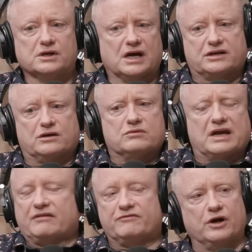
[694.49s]
I don't get
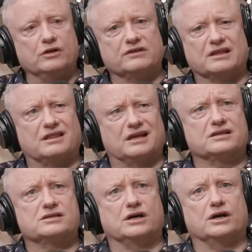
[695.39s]
involved in things
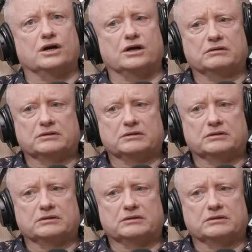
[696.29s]
that are